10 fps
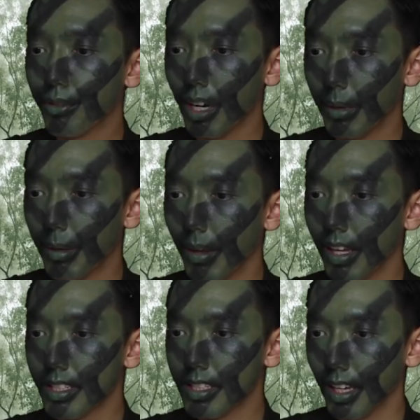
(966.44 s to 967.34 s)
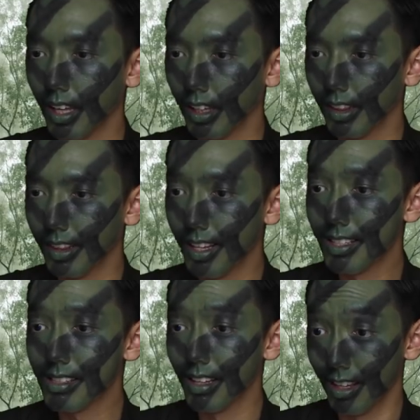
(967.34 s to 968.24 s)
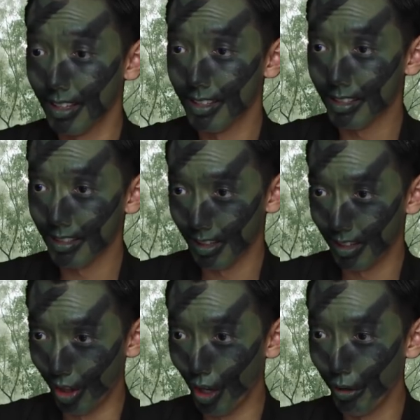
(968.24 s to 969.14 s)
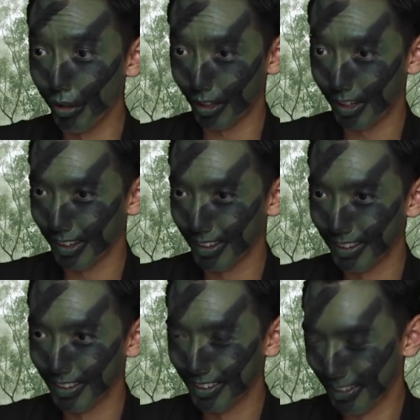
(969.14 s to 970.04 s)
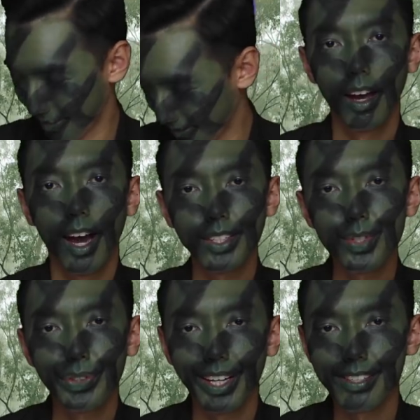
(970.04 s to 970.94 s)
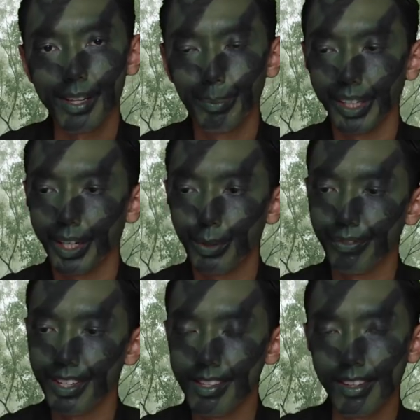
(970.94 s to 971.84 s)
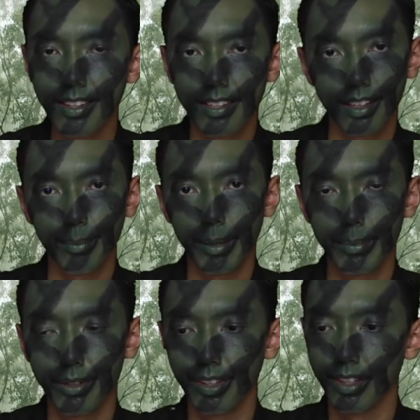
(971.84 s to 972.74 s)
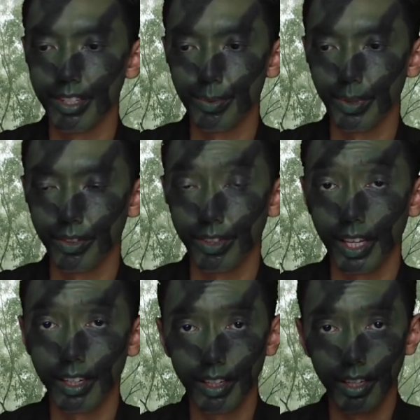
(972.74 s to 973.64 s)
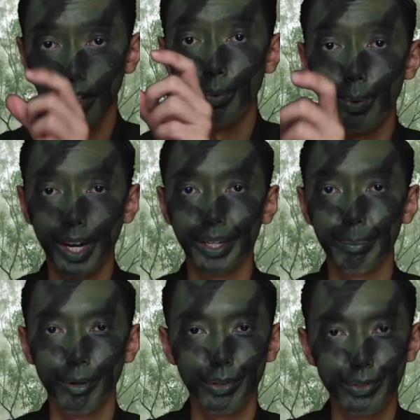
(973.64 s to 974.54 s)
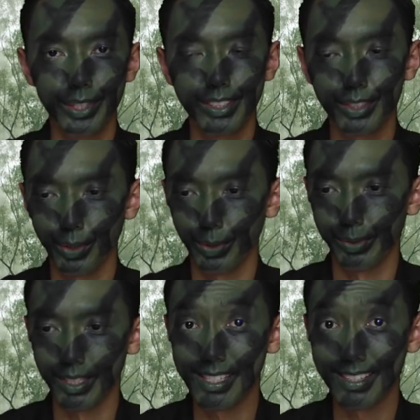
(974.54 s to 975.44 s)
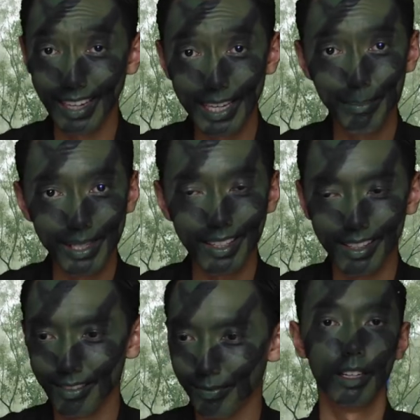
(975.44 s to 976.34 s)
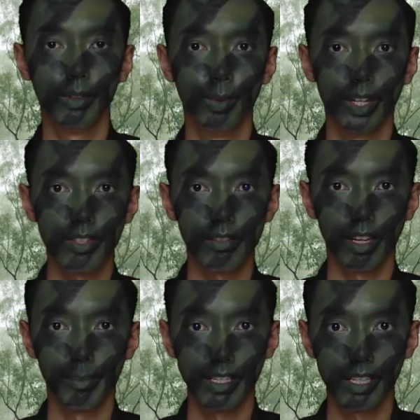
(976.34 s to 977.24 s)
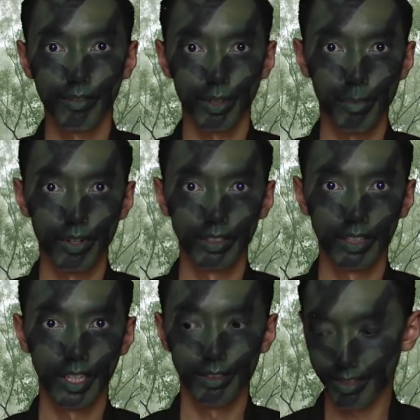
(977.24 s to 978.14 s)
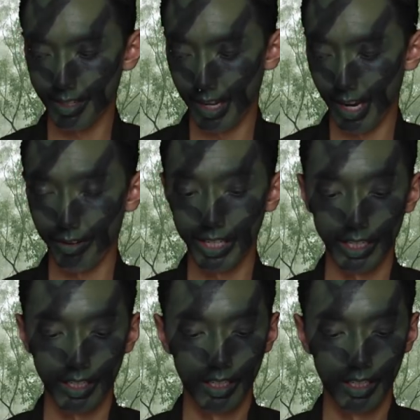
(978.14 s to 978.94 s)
tried my best and this is the look. I just realized something, I could have easily turned my mirror this way to get a wider portrait. So, silly me. Oh, I just looked at myself on the monitor, I look scary.